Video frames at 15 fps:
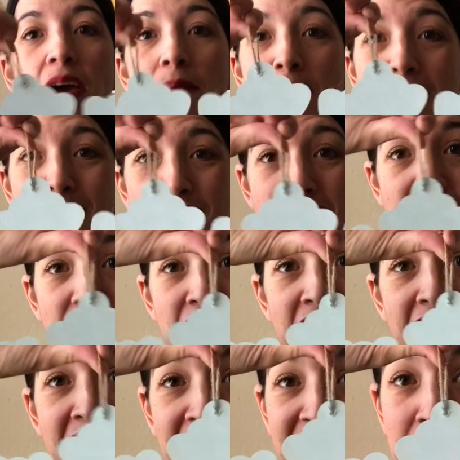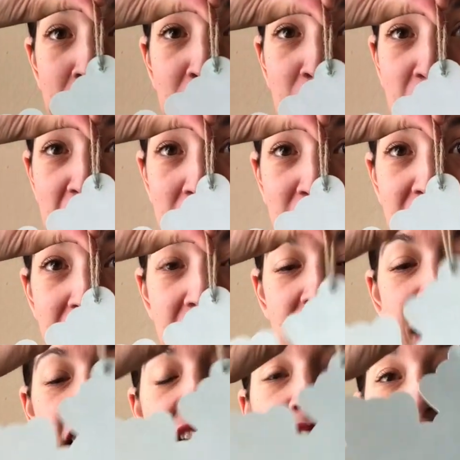Make sure you've got it hanging the right way
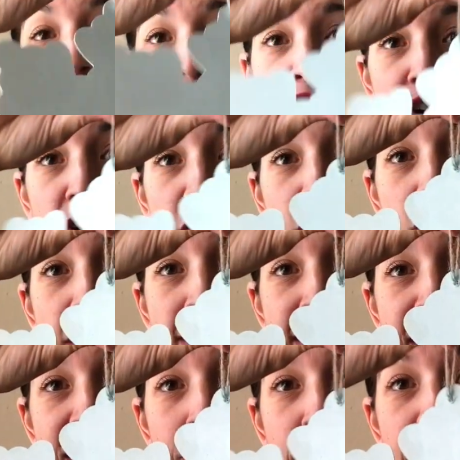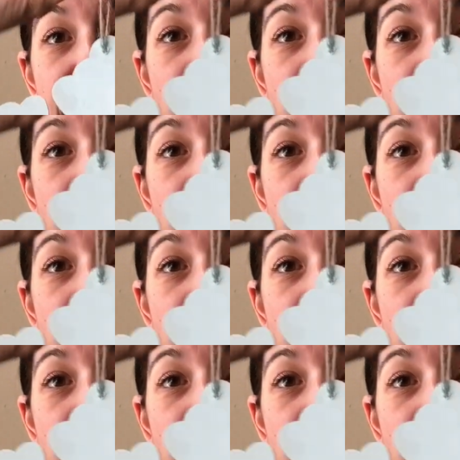so you know exactly where they